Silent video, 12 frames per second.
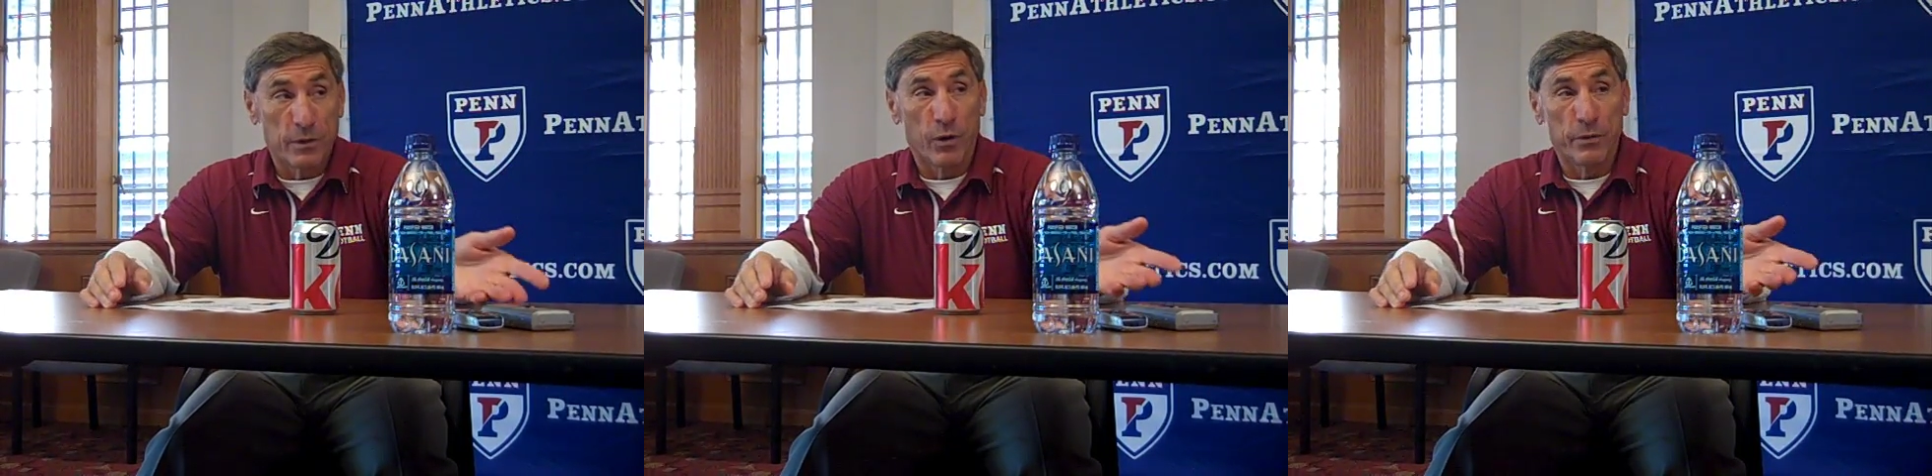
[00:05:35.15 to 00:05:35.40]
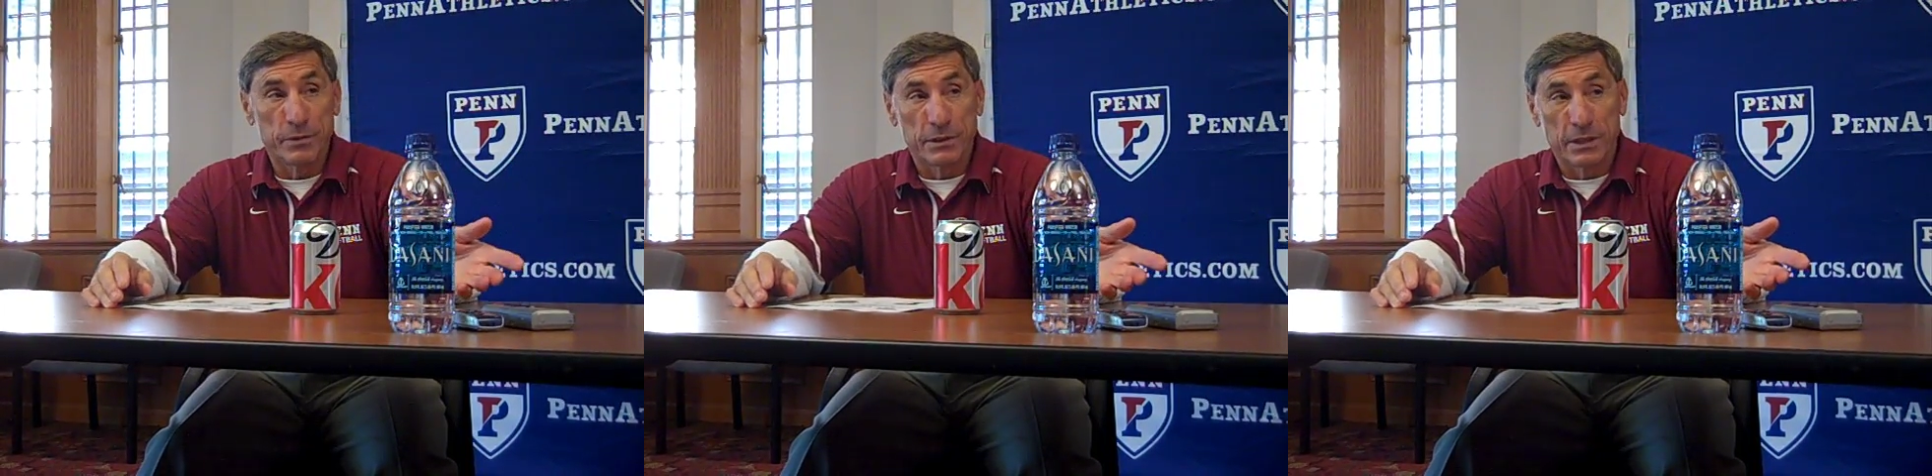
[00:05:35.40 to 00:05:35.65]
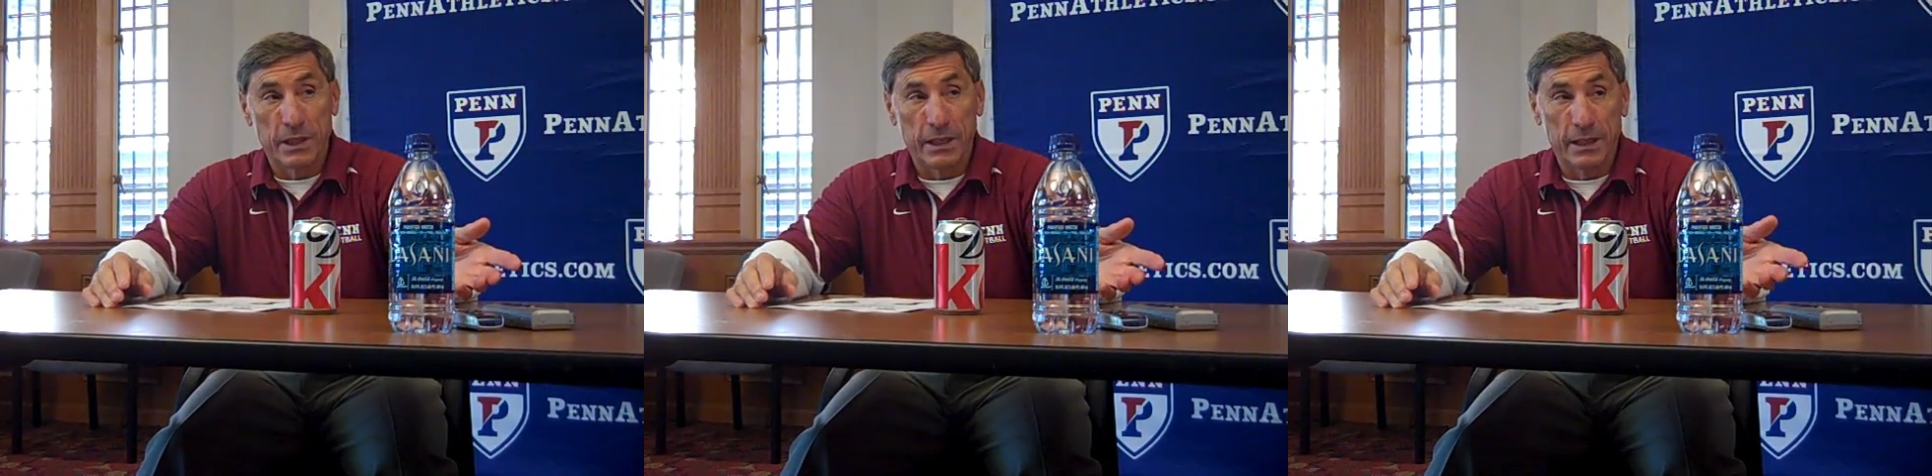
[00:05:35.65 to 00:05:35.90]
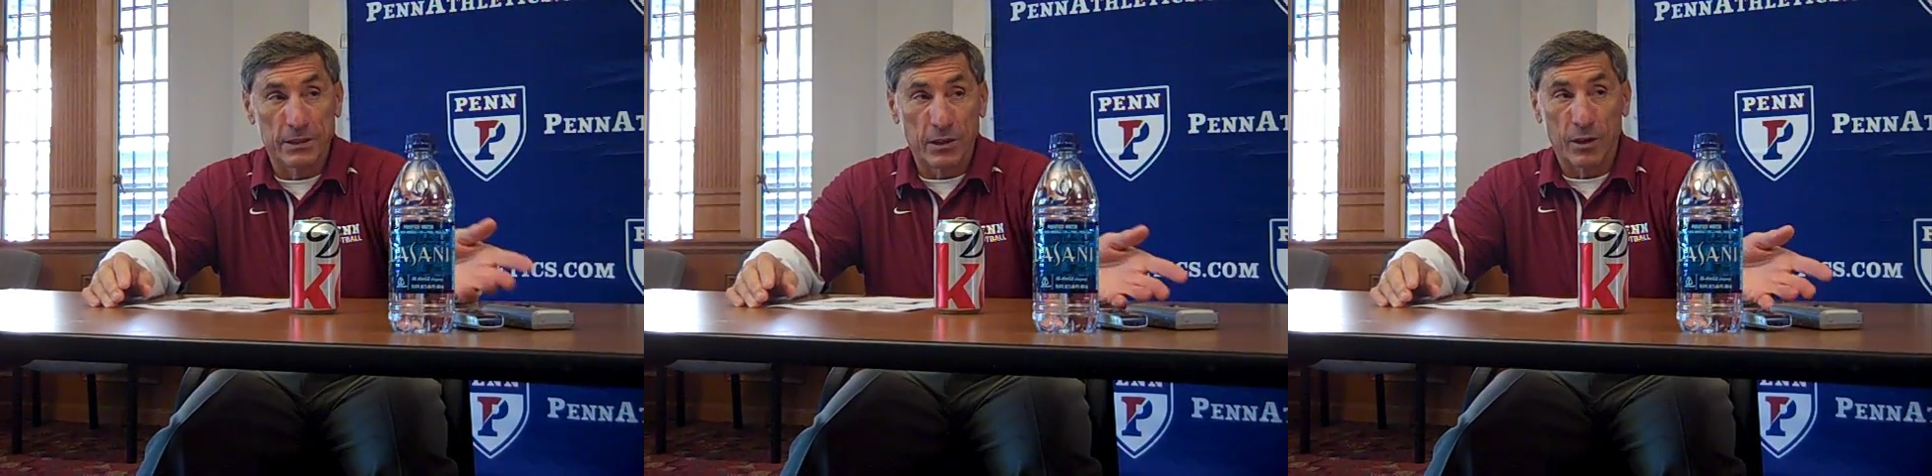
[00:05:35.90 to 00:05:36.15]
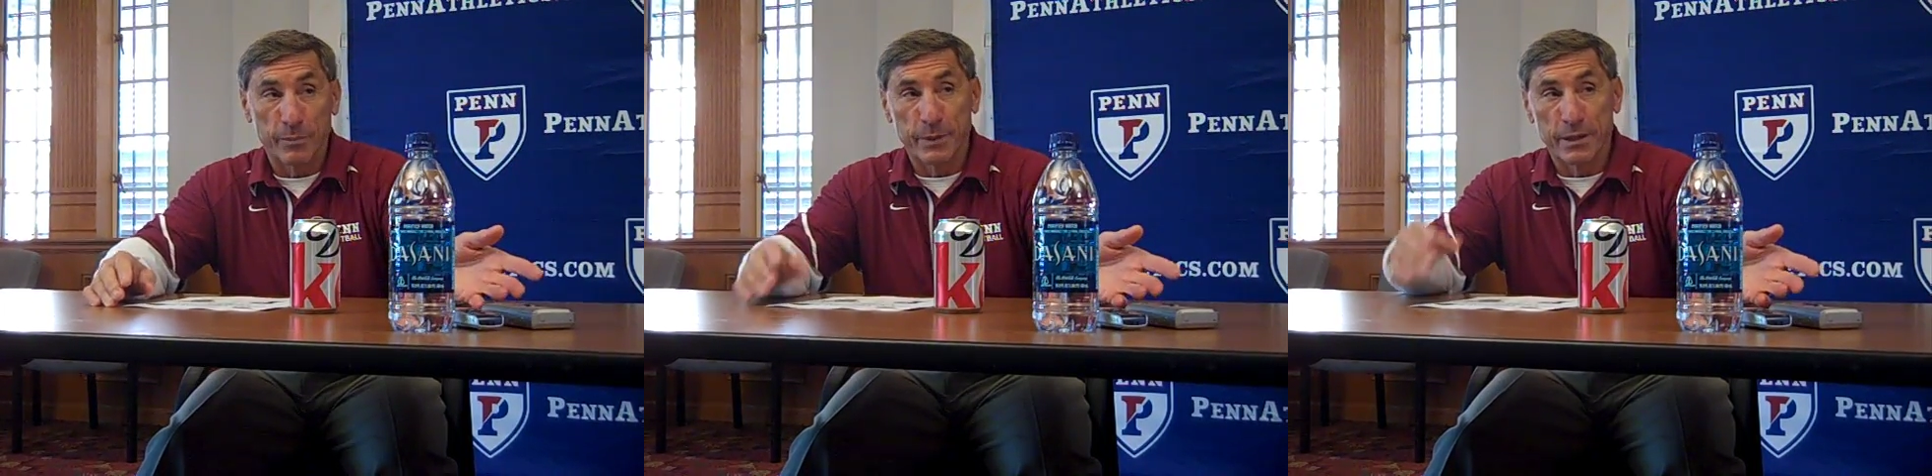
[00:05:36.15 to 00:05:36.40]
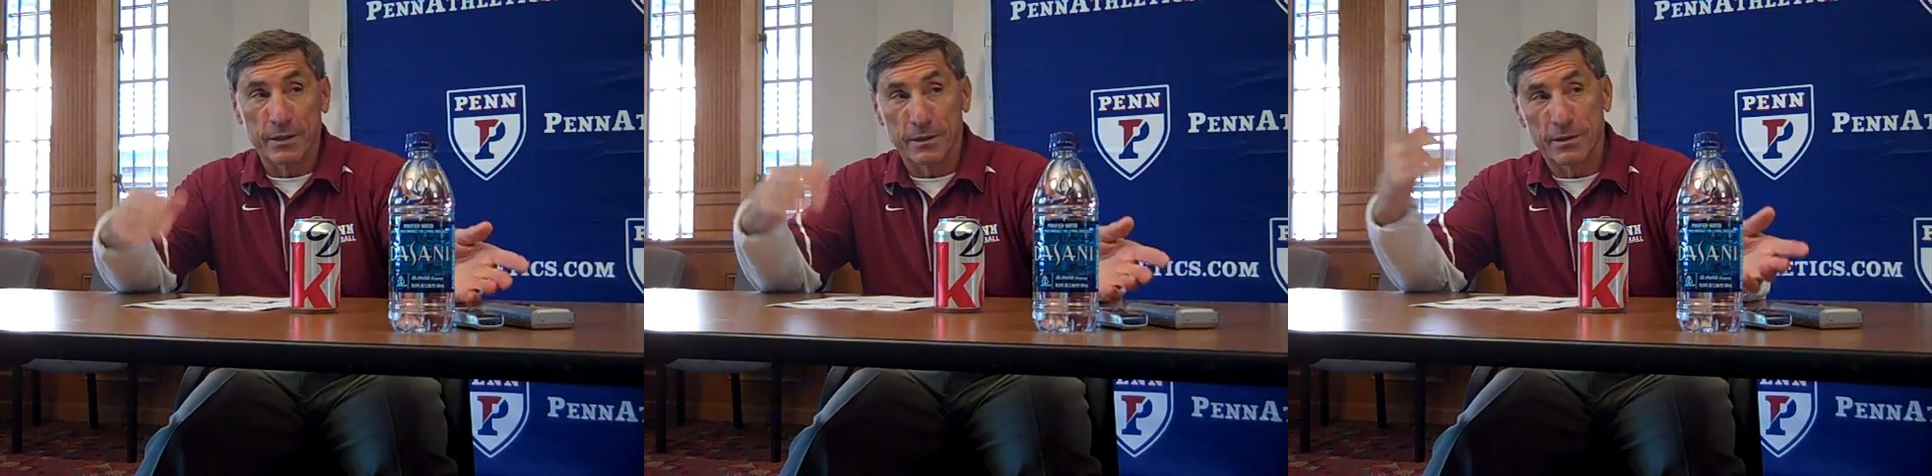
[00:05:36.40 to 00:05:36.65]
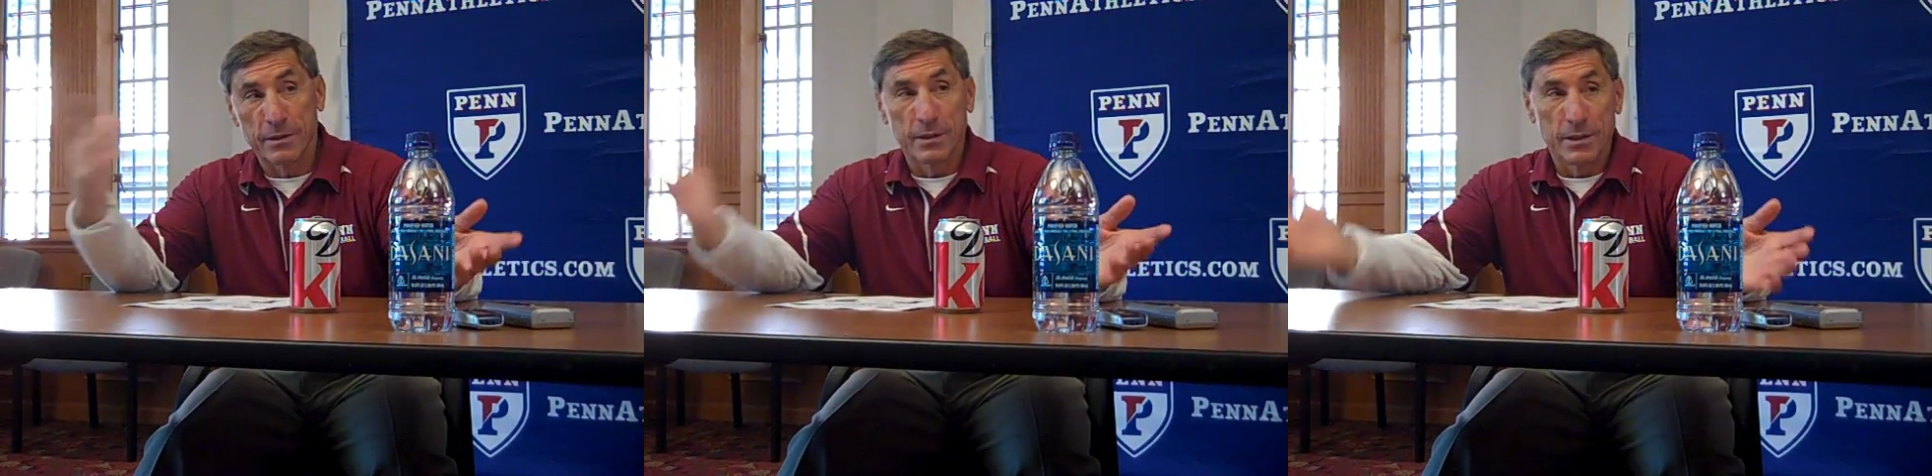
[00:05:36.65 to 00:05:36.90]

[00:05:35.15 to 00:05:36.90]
old T at Dartmouth.